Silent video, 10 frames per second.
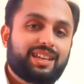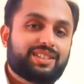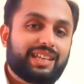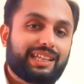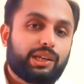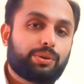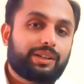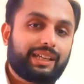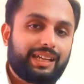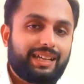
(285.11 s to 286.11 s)

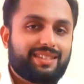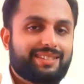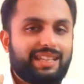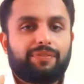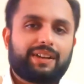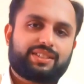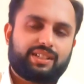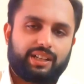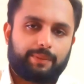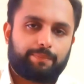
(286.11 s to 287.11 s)
security in a safe
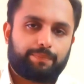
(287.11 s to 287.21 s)
custody.